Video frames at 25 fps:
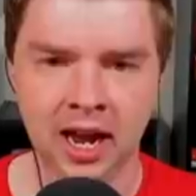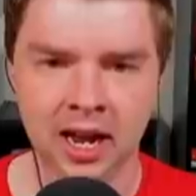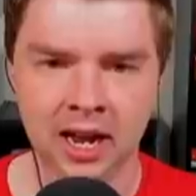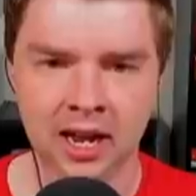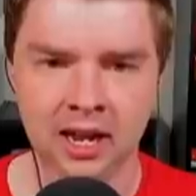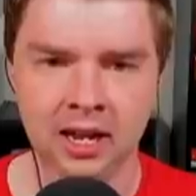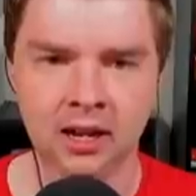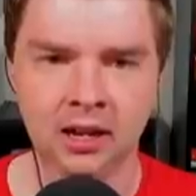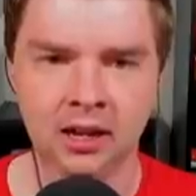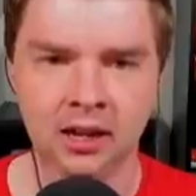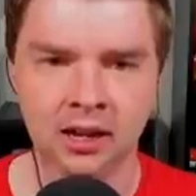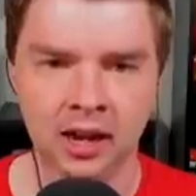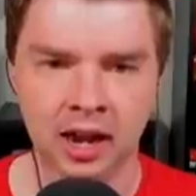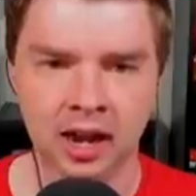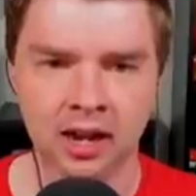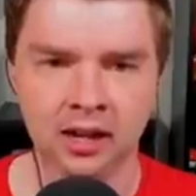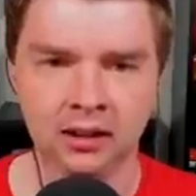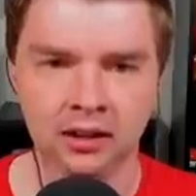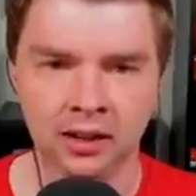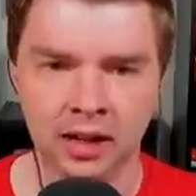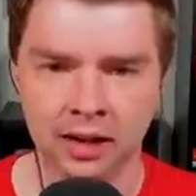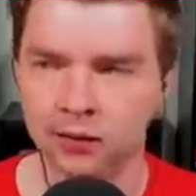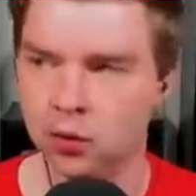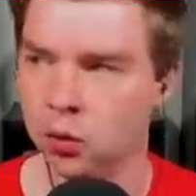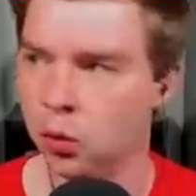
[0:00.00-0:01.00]
in a
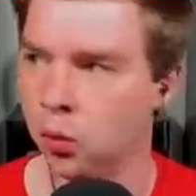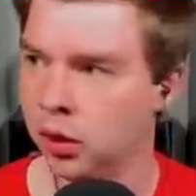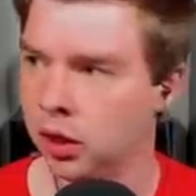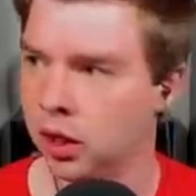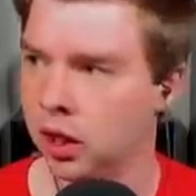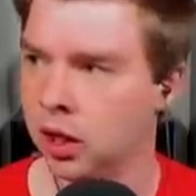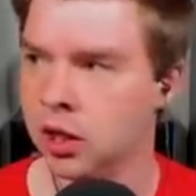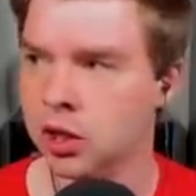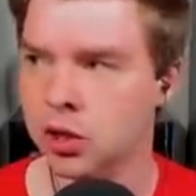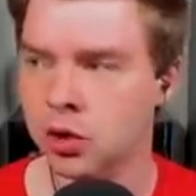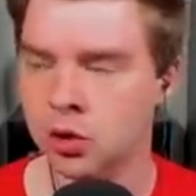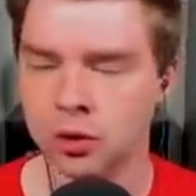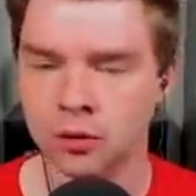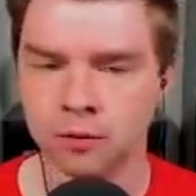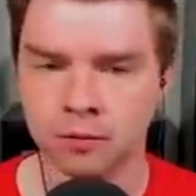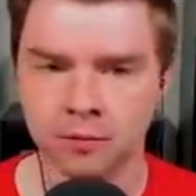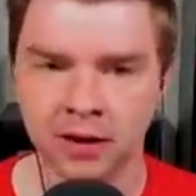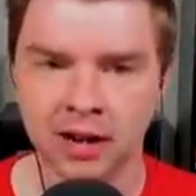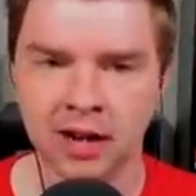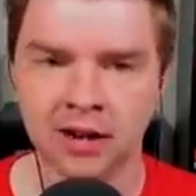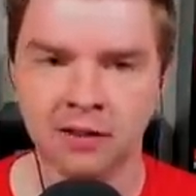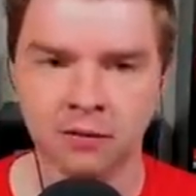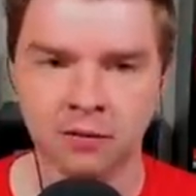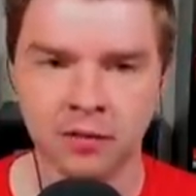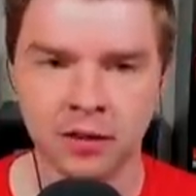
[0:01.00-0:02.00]
level one hundred
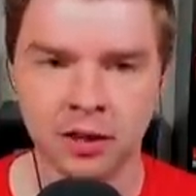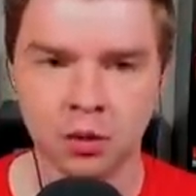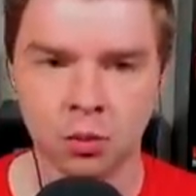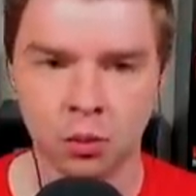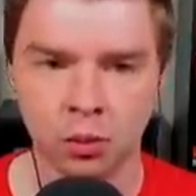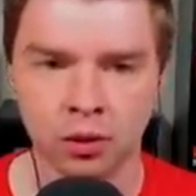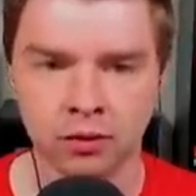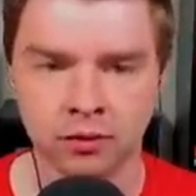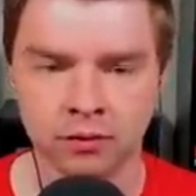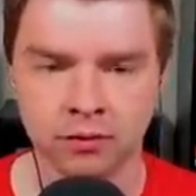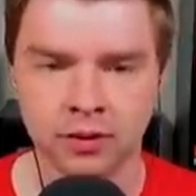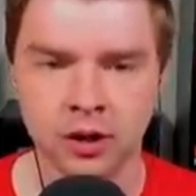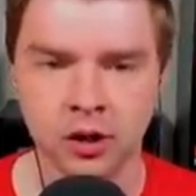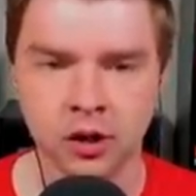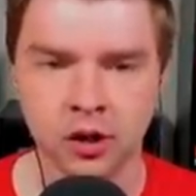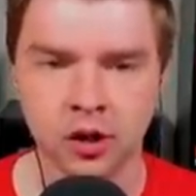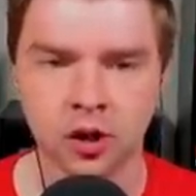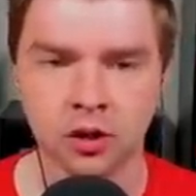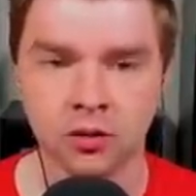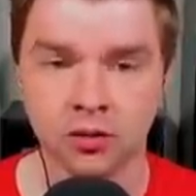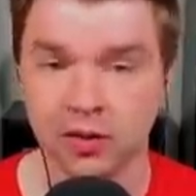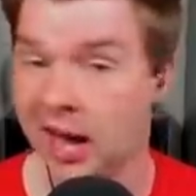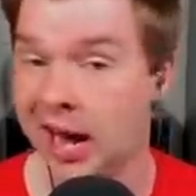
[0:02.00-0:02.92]
Fanfi with Fisher.